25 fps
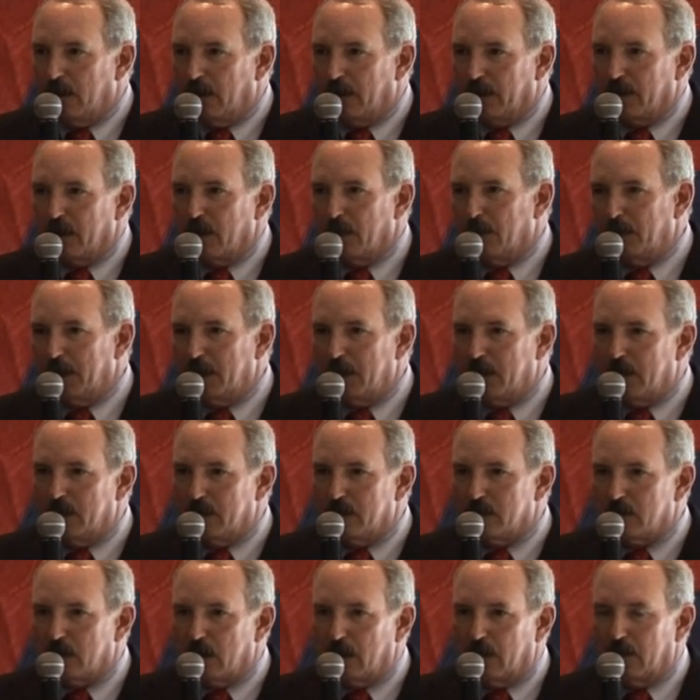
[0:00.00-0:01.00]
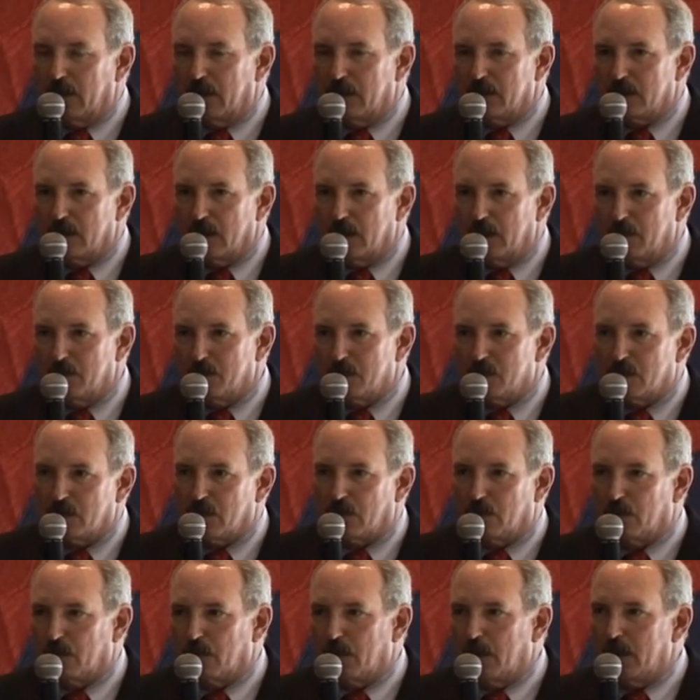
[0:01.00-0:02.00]
are coming in, sailing teams,
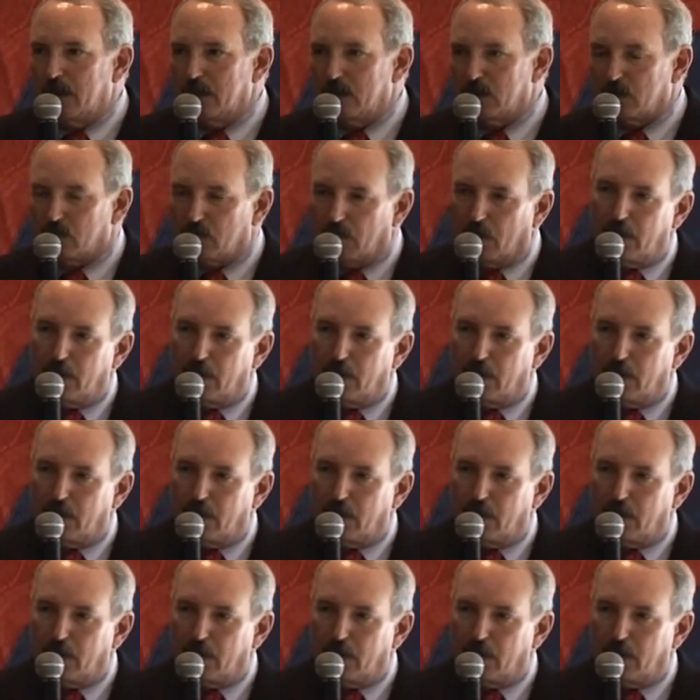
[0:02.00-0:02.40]
to race